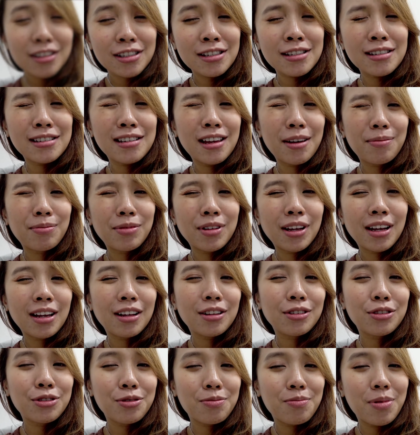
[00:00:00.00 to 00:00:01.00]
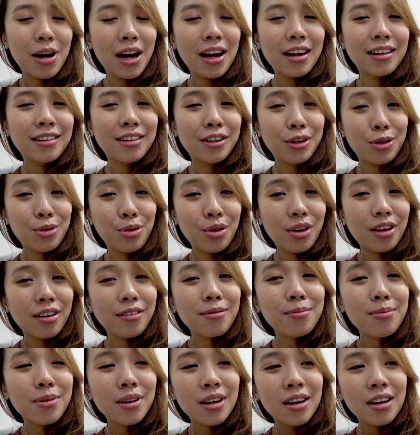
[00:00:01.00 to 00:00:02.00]
skeptical to buy the crib
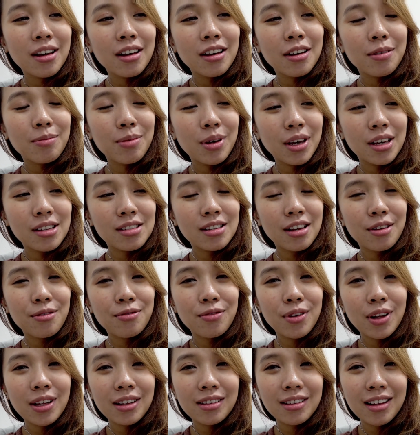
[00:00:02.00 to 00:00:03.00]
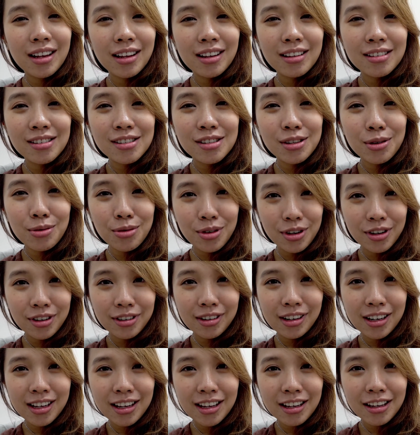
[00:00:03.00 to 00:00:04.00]
because I felt like it's so
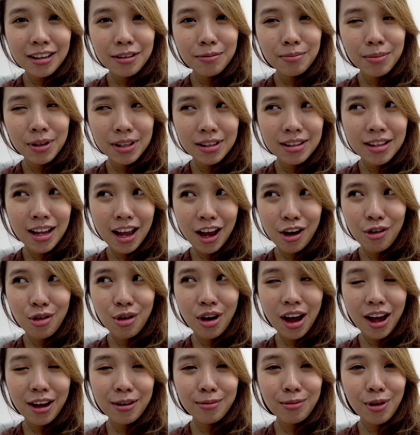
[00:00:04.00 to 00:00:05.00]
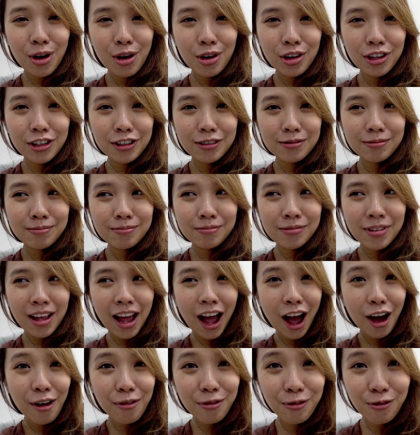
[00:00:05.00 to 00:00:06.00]
early. But now I'm on
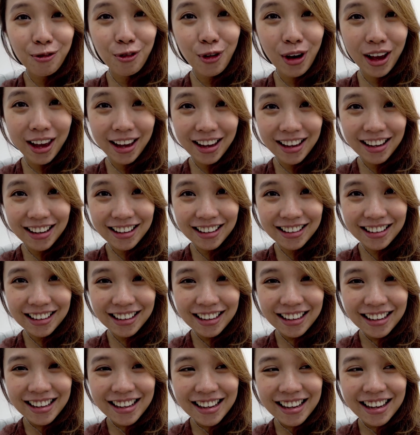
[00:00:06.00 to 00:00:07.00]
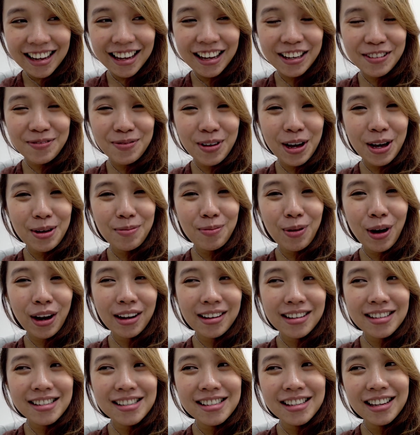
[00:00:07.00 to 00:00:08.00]
halfway in my
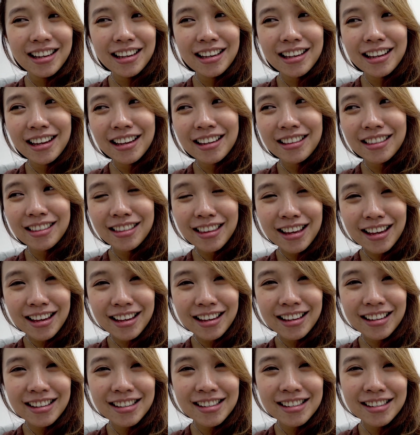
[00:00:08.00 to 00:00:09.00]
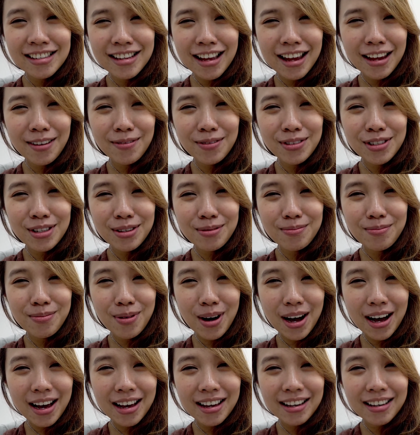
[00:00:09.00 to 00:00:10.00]
pregnancy. I think it's time to
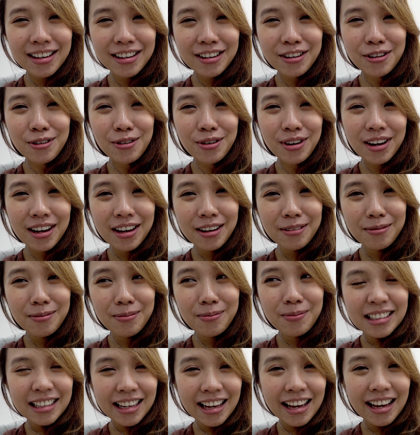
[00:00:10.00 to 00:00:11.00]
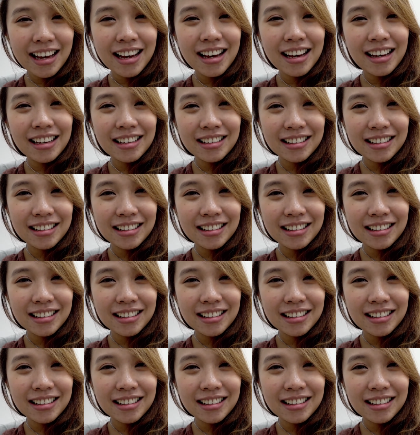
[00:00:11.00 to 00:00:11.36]
buy a crib. Yeah, I